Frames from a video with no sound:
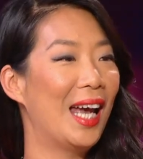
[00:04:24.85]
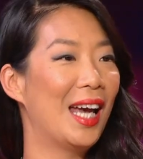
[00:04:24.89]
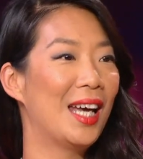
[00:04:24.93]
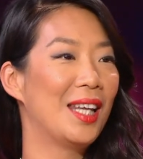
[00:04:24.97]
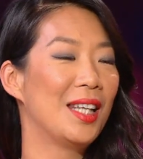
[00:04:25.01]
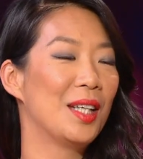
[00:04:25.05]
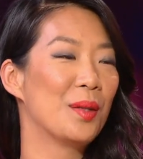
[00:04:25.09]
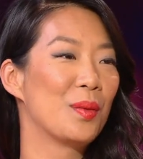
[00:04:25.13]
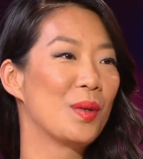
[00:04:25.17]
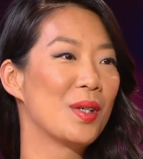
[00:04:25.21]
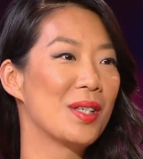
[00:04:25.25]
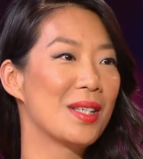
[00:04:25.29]

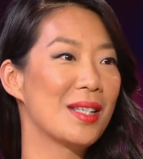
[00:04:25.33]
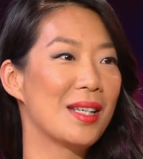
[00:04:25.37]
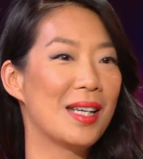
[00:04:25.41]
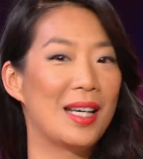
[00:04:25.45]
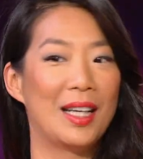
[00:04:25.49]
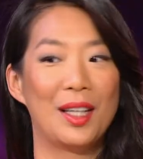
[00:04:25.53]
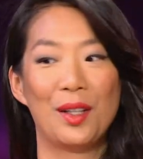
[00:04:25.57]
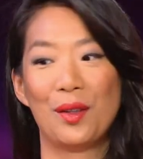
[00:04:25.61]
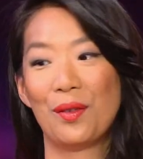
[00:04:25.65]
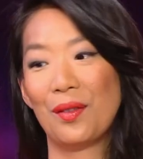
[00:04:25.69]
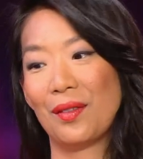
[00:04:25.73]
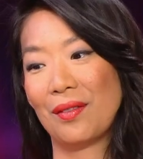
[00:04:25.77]
and i was
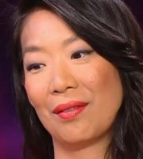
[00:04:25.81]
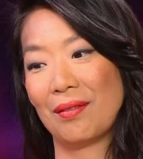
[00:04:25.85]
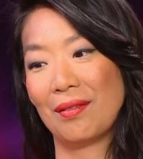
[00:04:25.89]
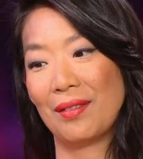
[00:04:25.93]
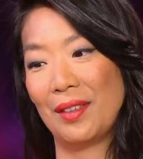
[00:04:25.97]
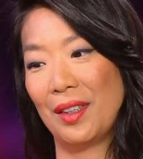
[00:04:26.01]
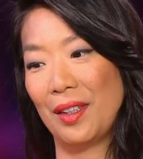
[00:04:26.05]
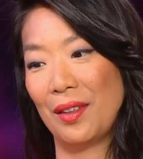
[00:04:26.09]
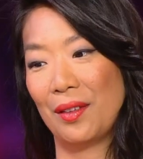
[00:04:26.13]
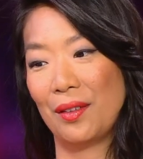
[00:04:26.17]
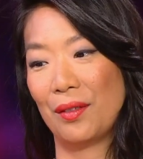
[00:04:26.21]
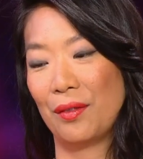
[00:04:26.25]
like
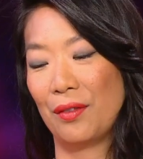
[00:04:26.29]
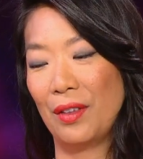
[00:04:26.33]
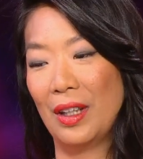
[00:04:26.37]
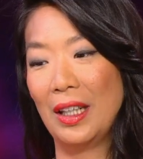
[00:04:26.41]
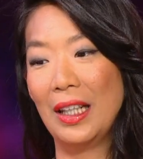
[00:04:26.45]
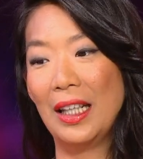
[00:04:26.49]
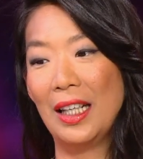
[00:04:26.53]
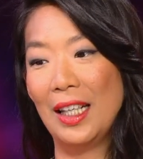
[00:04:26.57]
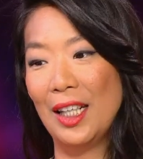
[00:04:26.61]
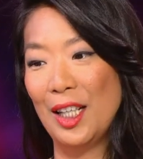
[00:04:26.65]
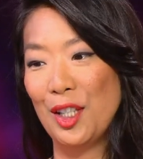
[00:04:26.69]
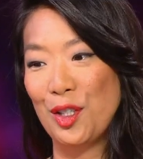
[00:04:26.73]

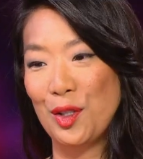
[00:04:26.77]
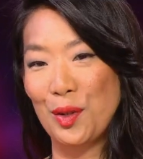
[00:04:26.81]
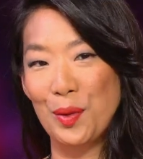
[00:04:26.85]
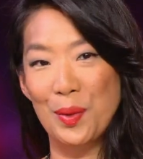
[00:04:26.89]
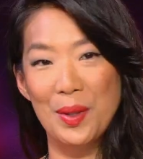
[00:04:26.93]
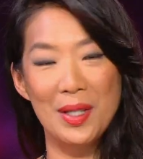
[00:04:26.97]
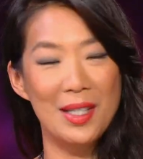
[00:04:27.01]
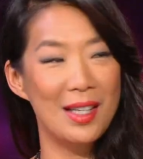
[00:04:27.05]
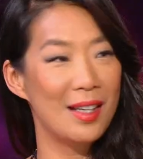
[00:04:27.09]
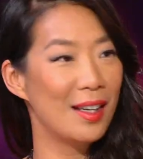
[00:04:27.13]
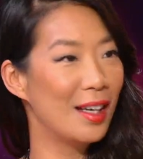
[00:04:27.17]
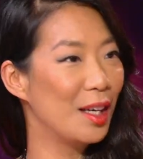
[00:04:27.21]
really into
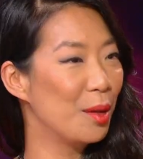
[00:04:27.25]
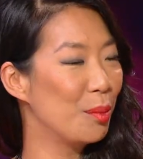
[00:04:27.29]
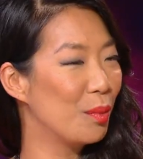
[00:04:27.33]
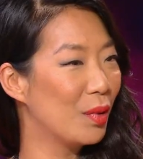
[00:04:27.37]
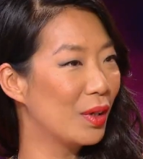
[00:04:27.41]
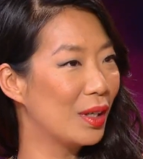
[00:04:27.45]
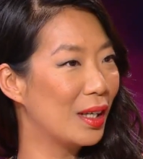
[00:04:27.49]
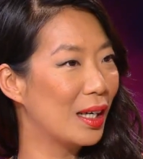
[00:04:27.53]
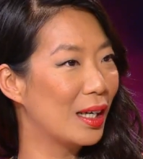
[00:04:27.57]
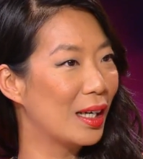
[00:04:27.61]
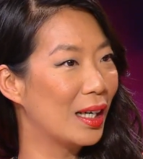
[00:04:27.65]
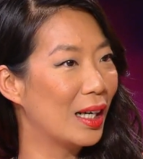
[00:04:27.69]
singing,
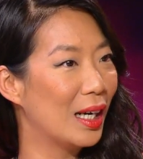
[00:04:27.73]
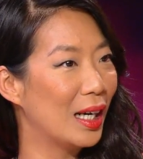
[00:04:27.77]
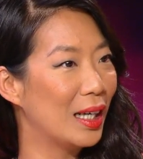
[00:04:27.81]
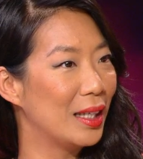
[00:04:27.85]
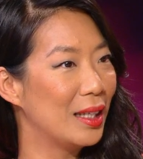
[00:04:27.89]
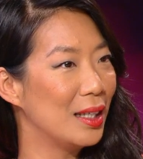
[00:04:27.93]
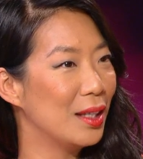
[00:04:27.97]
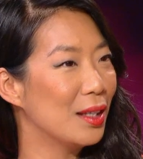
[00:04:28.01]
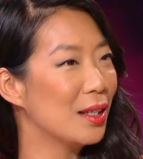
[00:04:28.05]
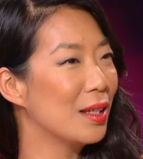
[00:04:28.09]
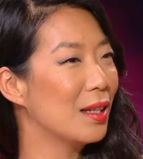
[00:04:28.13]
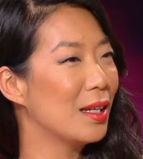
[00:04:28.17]
but uh, I
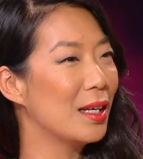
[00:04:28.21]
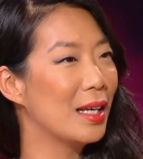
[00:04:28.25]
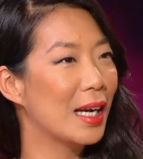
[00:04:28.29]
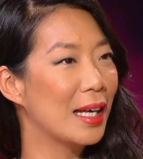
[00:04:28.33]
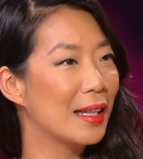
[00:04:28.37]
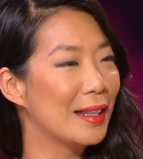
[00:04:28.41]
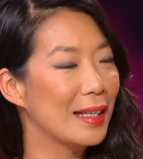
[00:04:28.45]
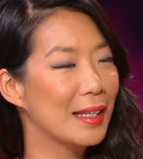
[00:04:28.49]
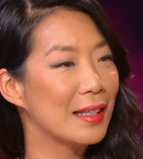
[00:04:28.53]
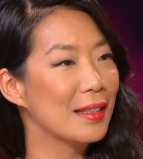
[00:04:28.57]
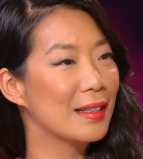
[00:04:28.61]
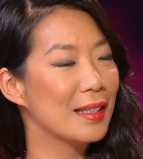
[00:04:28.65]
didn't think
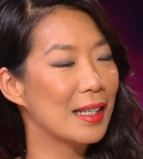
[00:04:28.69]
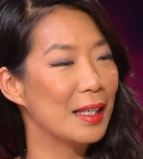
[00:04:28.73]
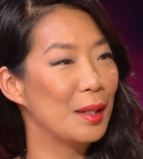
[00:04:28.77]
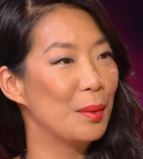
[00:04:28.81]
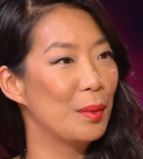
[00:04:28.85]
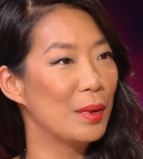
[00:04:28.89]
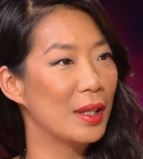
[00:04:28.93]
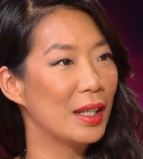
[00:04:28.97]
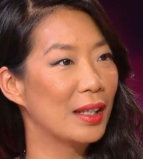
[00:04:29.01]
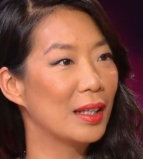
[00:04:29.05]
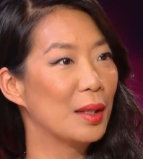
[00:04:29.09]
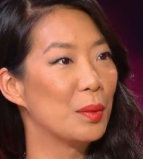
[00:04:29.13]
at that
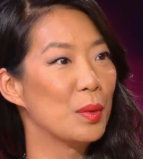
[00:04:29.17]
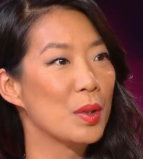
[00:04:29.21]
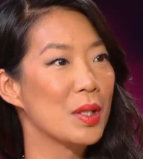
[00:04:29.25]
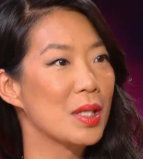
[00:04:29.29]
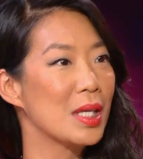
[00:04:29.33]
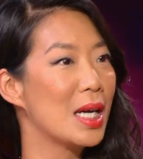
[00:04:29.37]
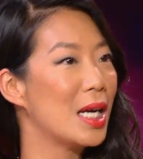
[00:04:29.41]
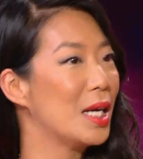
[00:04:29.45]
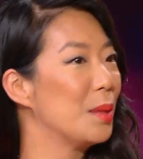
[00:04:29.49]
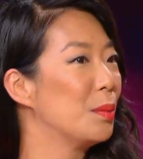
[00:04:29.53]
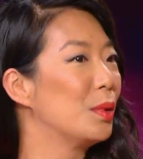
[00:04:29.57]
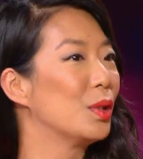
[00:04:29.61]
time that I was
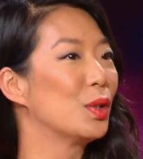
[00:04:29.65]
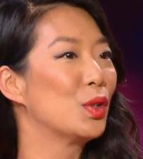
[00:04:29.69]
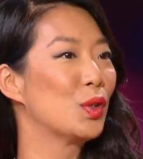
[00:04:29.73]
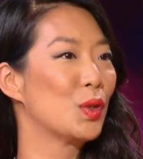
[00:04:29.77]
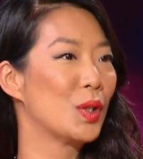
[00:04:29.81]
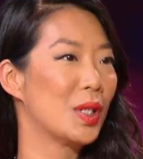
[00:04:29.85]
able to